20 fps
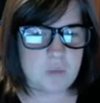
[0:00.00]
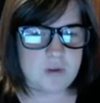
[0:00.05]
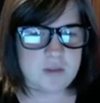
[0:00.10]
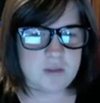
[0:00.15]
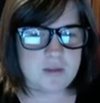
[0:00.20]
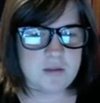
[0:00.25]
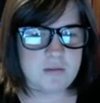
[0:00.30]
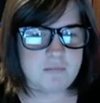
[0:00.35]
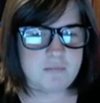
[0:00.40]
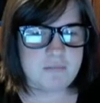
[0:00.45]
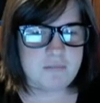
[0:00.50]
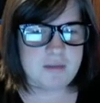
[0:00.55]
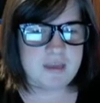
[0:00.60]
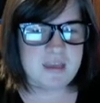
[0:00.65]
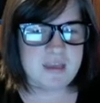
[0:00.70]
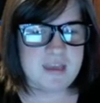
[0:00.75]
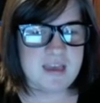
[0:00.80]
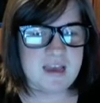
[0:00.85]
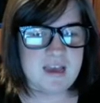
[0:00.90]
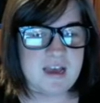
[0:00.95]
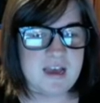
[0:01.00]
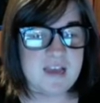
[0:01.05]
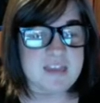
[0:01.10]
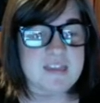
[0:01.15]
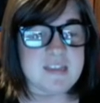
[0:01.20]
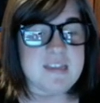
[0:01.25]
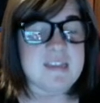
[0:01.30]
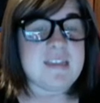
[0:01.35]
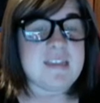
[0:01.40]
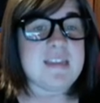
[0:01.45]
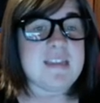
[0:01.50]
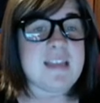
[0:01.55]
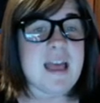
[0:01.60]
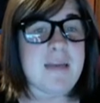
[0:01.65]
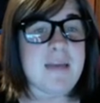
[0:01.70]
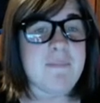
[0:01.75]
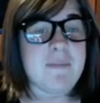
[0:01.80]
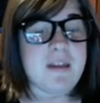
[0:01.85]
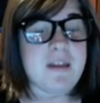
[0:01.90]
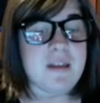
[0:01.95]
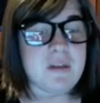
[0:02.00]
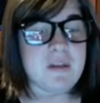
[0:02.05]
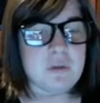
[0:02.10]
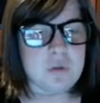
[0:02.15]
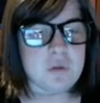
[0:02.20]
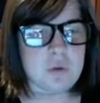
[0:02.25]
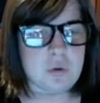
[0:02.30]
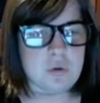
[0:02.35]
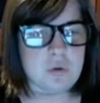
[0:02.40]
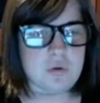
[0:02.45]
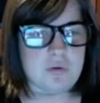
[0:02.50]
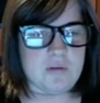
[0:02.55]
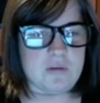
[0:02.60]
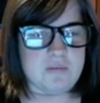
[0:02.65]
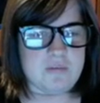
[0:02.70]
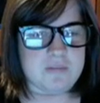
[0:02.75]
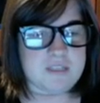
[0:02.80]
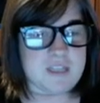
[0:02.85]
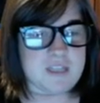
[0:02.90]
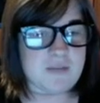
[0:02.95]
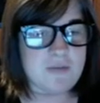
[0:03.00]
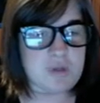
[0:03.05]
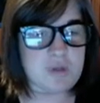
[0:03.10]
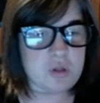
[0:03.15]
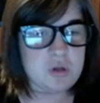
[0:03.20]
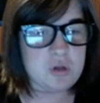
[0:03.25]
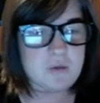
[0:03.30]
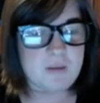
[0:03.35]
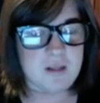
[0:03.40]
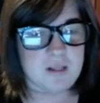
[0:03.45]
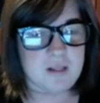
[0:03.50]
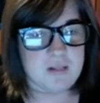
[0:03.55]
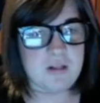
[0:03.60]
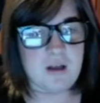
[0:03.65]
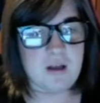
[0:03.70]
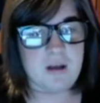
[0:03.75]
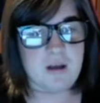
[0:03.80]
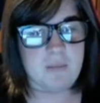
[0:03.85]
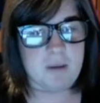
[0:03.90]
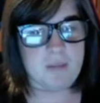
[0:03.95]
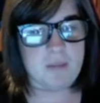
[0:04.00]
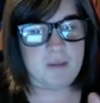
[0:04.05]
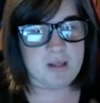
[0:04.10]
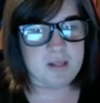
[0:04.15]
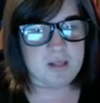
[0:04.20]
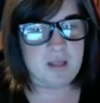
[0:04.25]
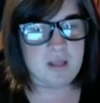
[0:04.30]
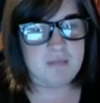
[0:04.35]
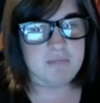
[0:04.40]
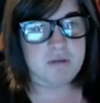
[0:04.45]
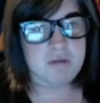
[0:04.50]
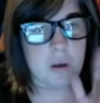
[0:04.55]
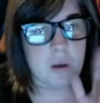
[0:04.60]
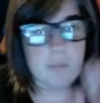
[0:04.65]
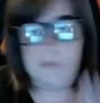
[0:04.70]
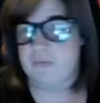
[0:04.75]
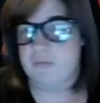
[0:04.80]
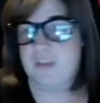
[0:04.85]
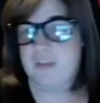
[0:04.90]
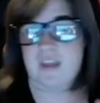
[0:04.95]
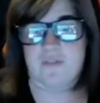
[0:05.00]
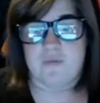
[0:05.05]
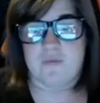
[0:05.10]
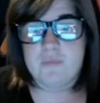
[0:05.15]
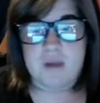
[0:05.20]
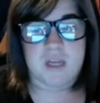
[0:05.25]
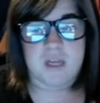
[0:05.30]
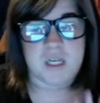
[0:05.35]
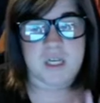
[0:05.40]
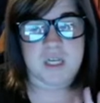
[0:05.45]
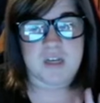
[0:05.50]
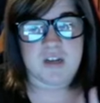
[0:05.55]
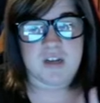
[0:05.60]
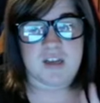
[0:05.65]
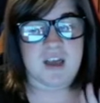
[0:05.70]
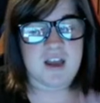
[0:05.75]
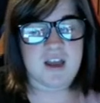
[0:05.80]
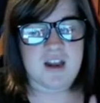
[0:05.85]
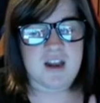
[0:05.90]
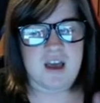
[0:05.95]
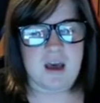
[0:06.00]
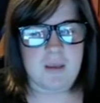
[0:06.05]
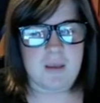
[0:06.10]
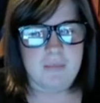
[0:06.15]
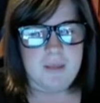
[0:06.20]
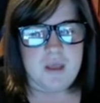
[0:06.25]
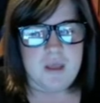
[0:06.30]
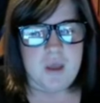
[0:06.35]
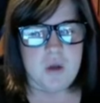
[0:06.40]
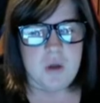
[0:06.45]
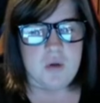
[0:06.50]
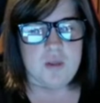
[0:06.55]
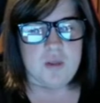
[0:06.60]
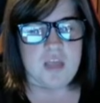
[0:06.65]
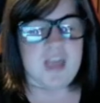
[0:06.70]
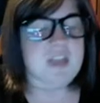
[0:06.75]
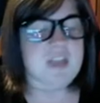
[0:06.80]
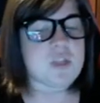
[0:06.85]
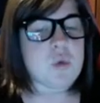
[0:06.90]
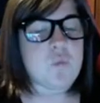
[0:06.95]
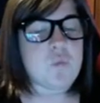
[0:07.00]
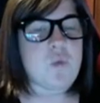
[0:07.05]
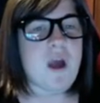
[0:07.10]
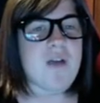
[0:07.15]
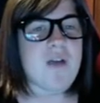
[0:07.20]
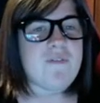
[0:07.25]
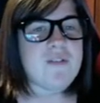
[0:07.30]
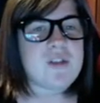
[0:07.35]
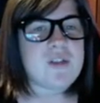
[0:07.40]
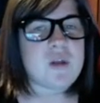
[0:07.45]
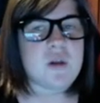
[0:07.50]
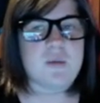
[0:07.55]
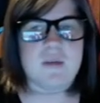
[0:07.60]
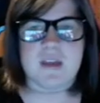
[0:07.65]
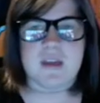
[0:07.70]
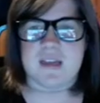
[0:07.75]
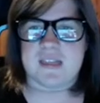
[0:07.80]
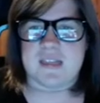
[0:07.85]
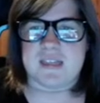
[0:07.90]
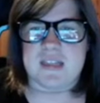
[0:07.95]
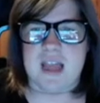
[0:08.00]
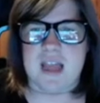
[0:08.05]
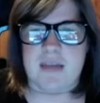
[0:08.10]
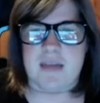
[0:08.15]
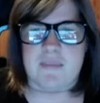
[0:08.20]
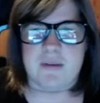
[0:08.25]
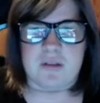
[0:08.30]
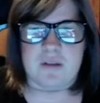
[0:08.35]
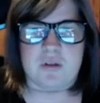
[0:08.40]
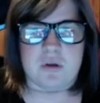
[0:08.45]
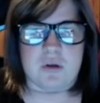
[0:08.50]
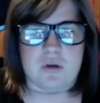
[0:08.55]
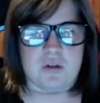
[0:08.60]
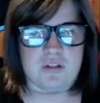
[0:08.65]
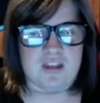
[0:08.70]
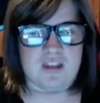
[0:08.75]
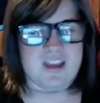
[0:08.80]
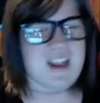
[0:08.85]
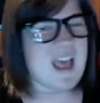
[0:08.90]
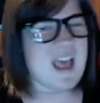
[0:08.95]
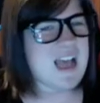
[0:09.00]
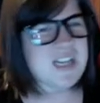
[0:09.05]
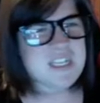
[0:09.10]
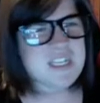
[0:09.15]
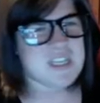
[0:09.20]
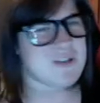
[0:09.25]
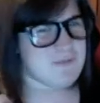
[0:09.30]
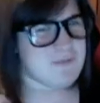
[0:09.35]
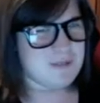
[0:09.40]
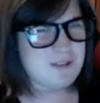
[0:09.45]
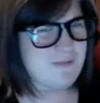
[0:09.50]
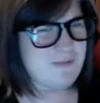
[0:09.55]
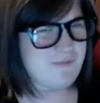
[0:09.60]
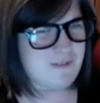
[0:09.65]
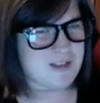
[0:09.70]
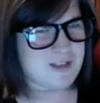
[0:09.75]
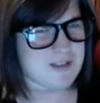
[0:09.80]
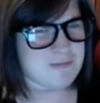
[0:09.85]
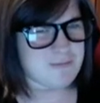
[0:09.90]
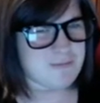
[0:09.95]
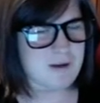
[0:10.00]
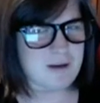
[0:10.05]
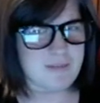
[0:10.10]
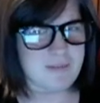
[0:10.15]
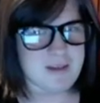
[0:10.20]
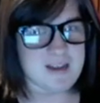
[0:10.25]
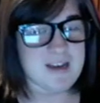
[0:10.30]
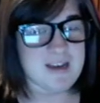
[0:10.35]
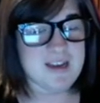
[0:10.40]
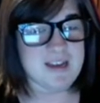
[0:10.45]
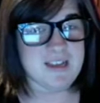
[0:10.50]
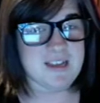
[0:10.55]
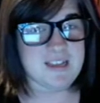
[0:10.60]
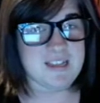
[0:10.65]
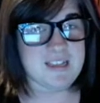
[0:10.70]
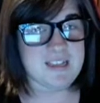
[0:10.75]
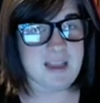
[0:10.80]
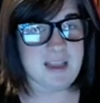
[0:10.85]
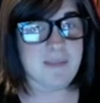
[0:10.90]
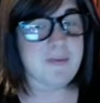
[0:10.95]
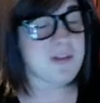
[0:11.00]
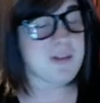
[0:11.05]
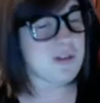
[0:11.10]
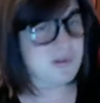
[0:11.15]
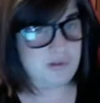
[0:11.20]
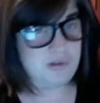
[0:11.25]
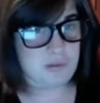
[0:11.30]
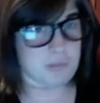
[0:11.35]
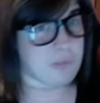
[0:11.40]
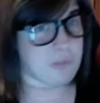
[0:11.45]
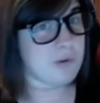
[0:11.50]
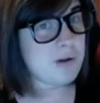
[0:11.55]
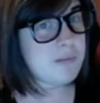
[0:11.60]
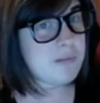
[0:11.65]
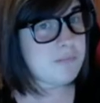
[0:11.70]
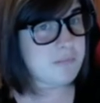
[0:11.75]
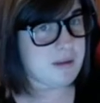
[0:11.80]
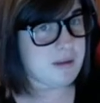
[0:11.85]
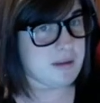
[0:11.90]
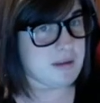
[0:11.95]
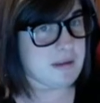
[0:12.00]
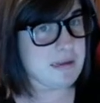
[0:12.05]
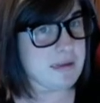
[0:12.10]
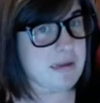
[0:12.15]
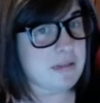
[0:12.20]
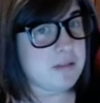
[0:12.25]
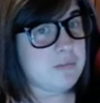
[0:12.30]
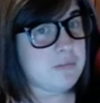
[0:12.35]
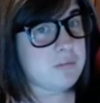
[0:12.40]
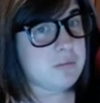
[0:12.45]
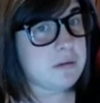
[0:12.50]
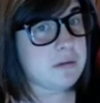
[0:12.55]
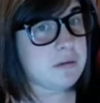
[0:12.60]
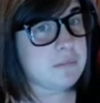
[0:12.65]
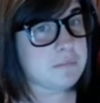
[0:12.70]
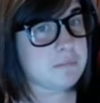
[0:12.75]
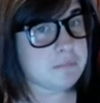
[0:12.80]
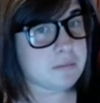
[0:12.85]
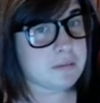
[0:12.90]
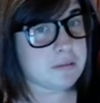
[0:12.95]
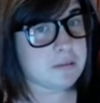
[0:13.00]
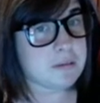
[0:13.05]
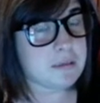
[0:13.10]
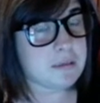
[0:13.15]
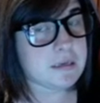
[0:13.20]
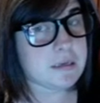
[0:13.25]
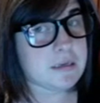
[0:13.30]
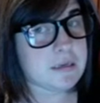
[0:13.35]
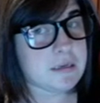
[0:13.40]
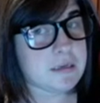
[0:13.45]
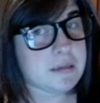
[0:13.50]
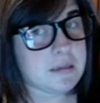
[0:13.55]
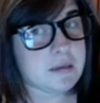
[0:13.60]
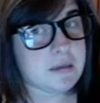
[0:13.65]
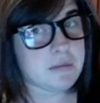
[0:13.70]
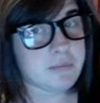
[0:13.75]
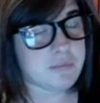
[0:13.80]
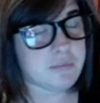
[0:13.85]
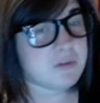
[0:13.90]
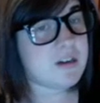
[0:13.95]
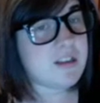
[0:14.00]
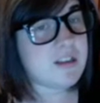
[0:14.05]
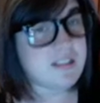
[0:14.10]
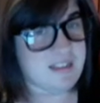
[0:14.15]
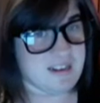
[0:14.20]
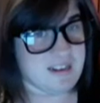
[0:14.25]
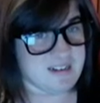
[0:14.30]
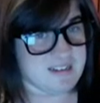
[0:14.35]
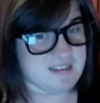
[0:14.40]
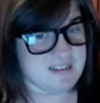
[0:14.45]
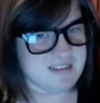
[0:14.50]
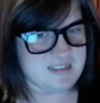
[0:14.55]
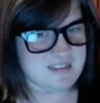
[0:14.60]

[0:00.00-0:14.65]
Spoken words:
to be a snapping turtle. I'm just having a look on my laptop of the information I got. So Raph is going to be a snapping turtle. That actually really fits well because snapping turtles are pretty big. Yeah, they're pretty big and they're pretty dense.